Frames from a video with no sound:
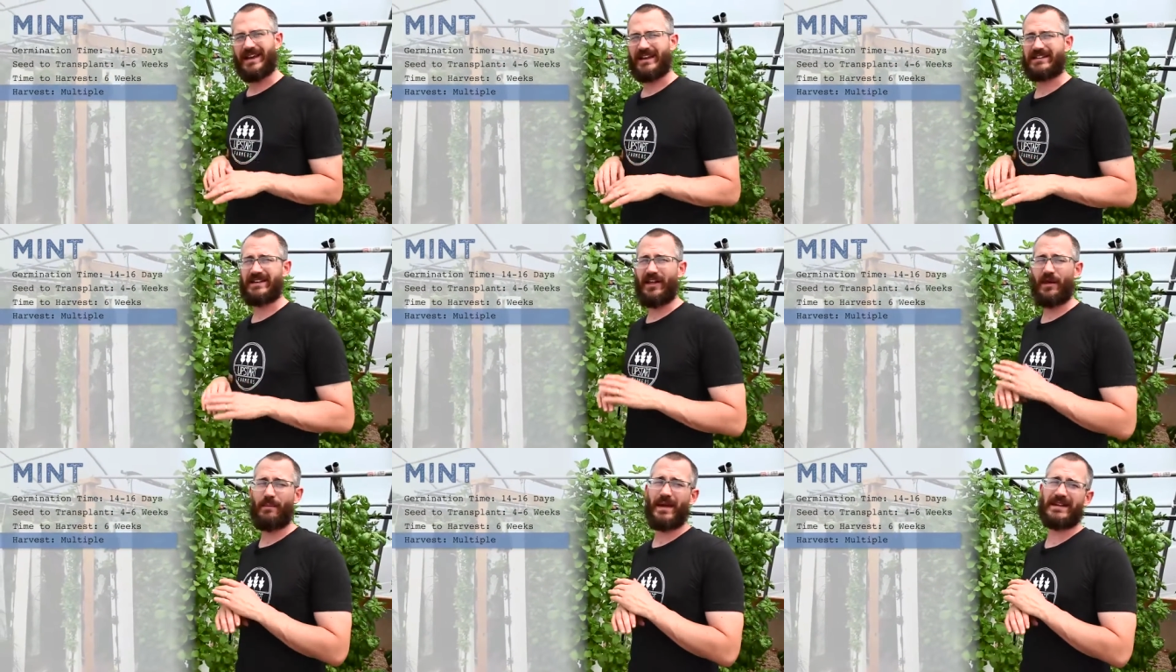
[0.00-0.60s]

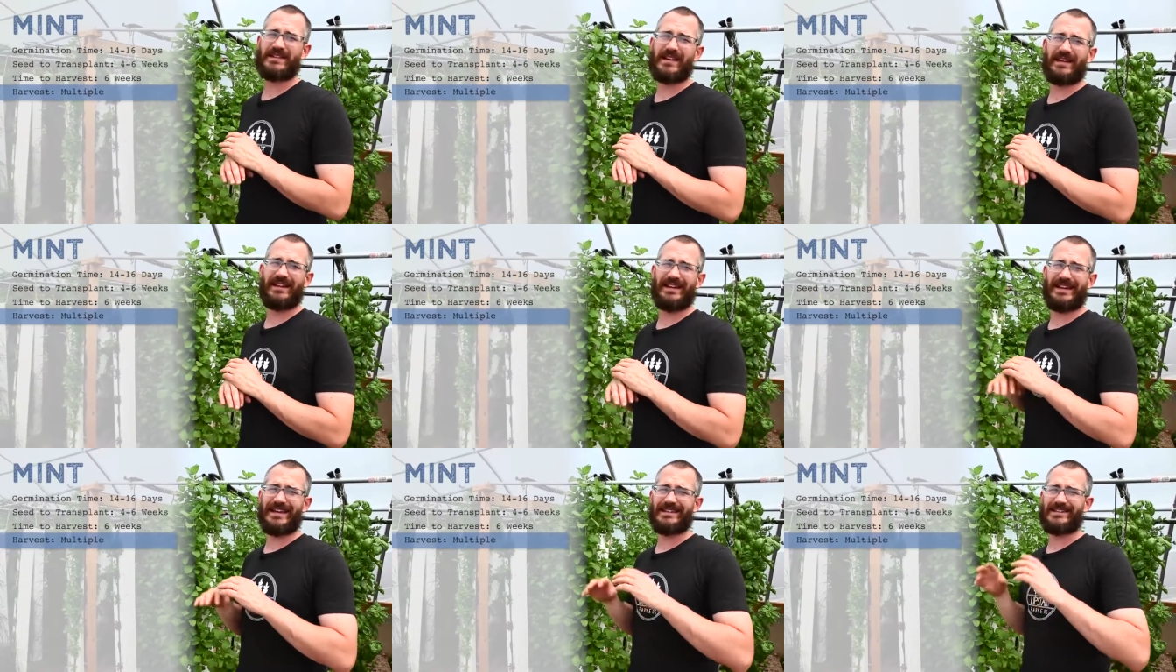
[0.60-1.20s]
until it
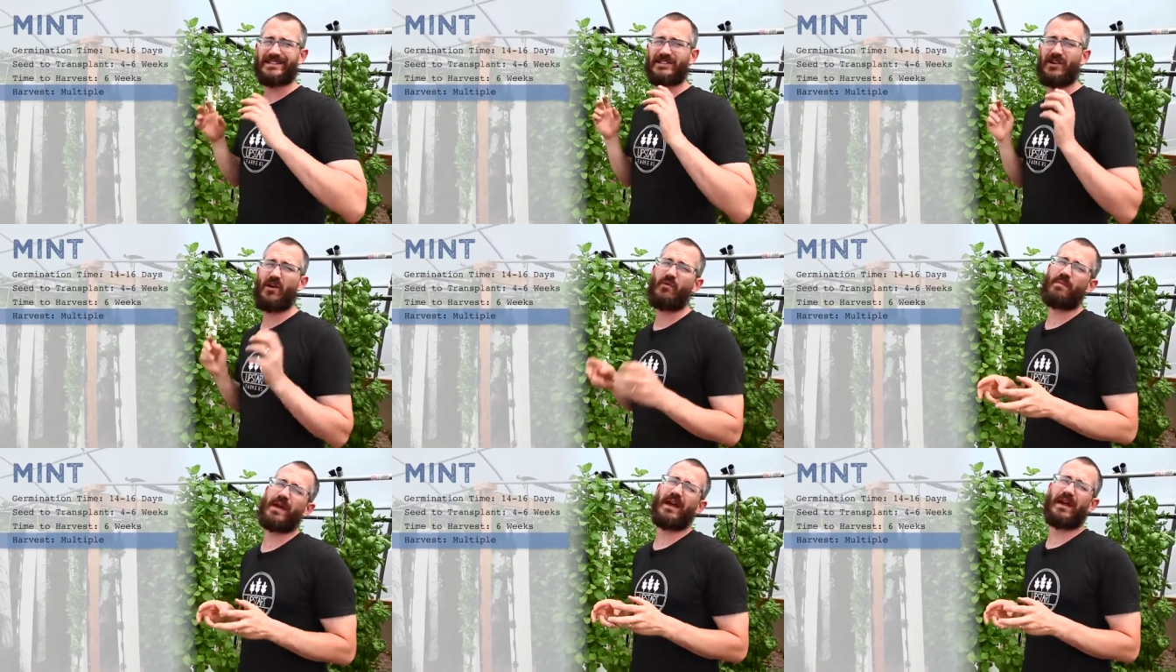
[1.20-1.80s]
basically gets
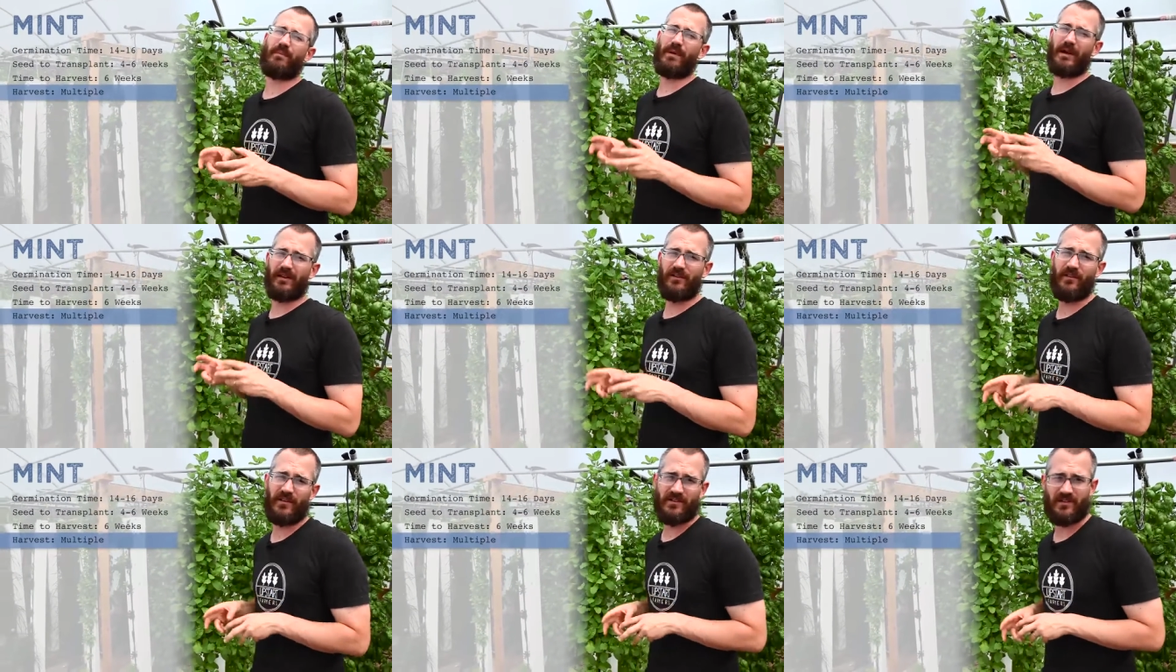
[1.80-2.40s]
so big it
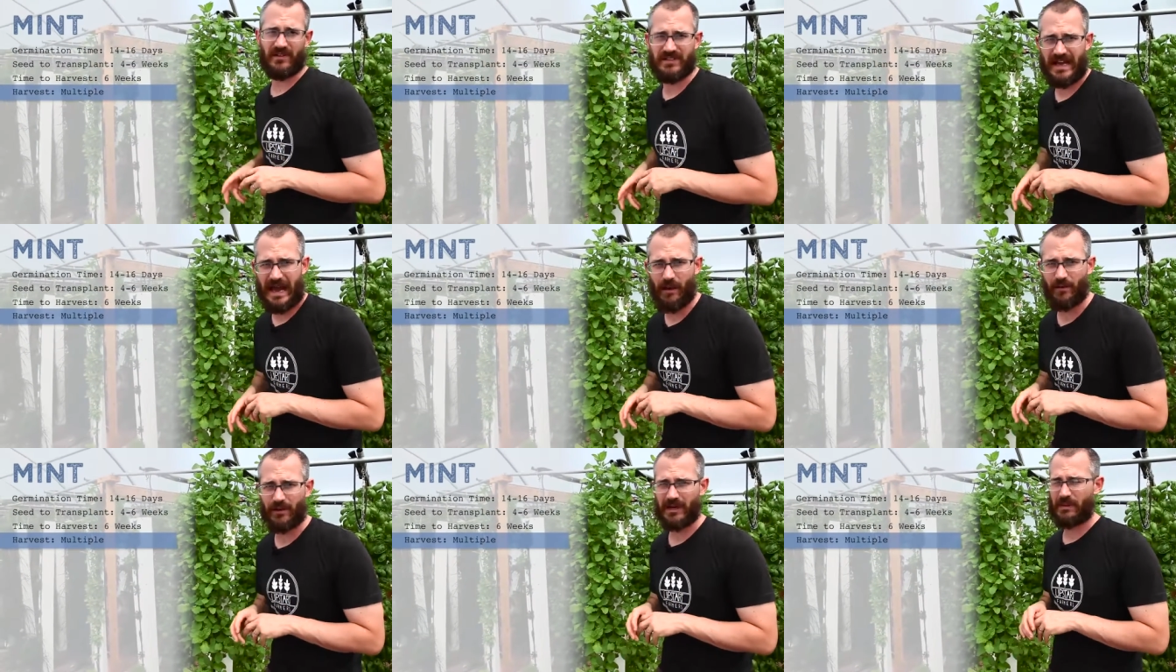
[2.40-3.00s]
barely fits in the
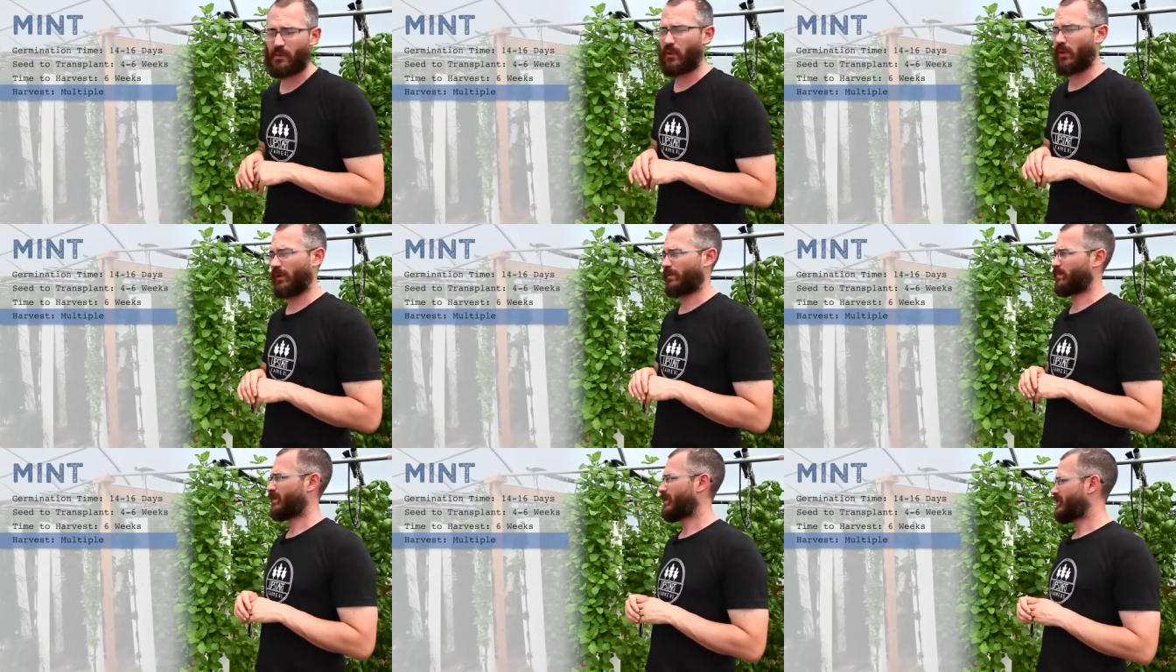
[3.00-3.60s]
tower anymore.